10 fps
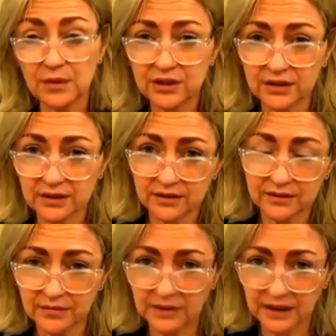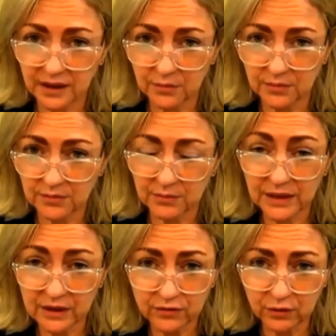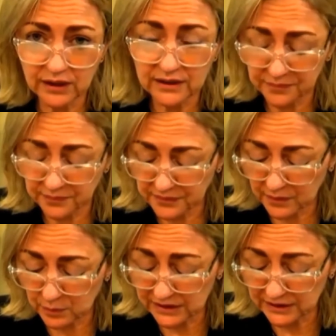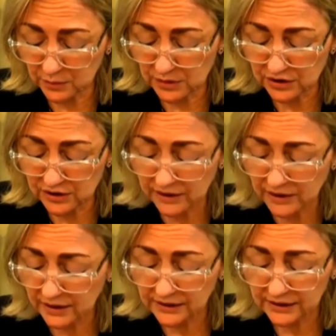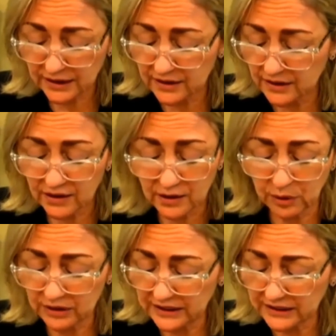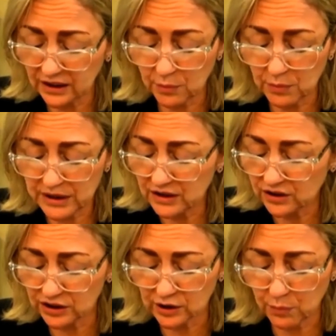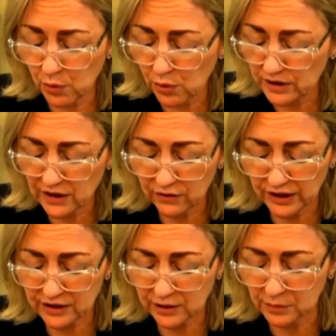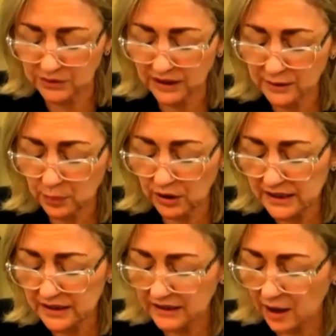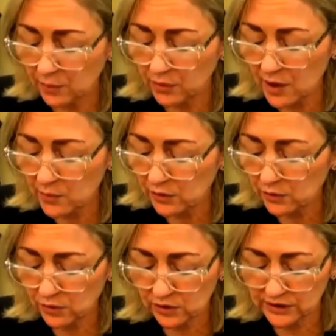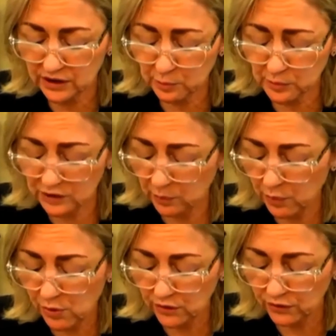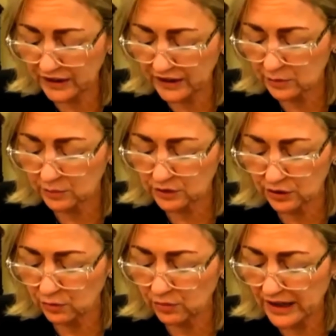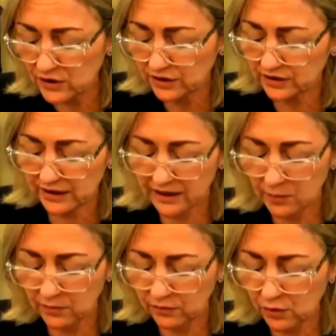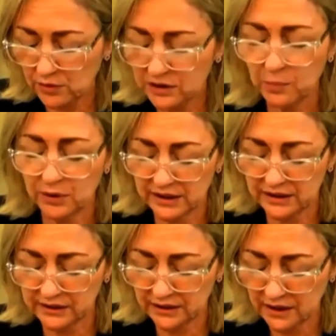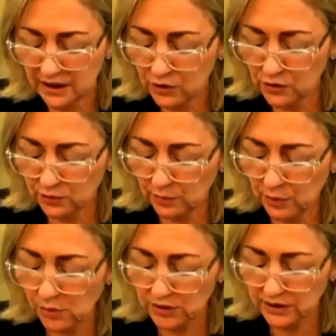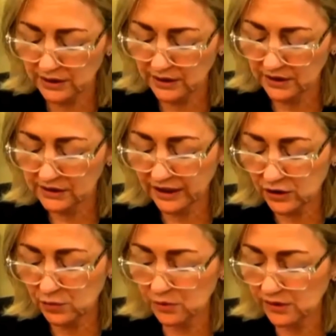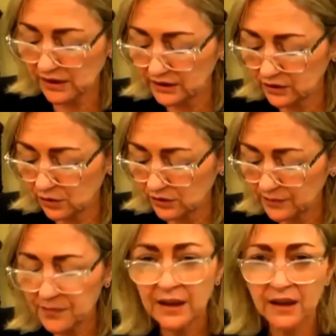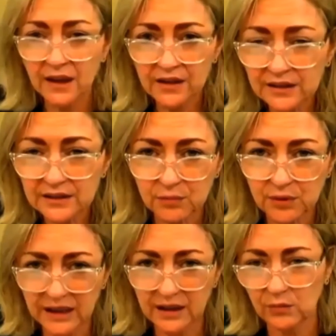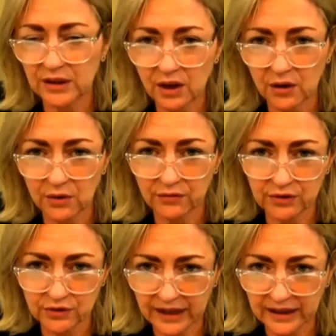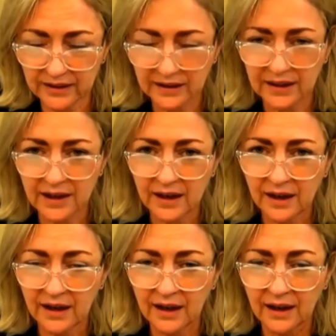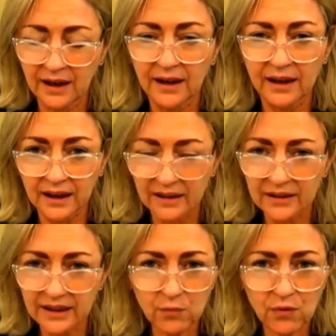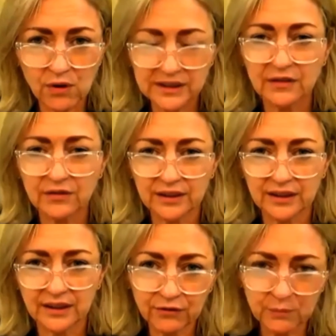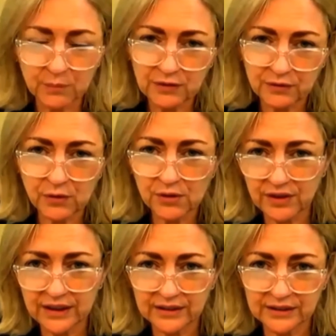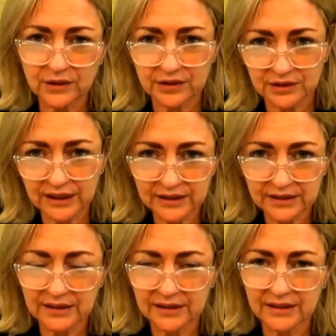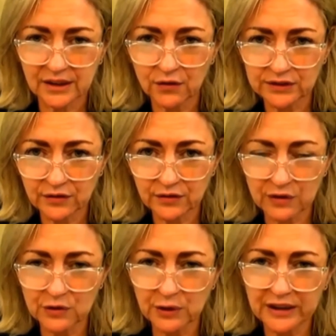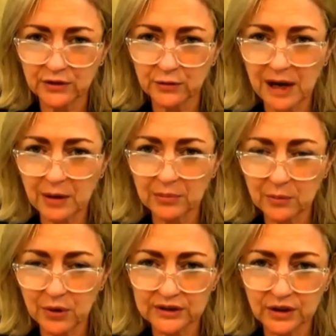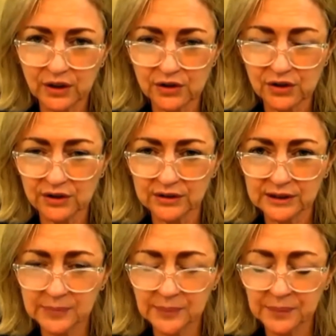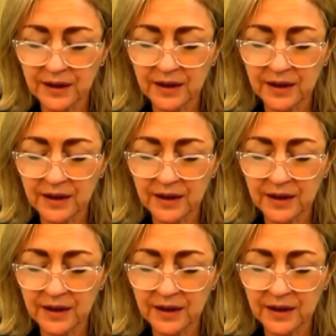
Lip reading: Commissioner Nick Fuller, Police Commissioner, said the police are committed to supporting victims. As police, our primary rule is to support victims who courageously come forward to police to report sexual assault. This is where we go off the track. There was even, before things used to hit the Office of the Director of Public Prosecutions,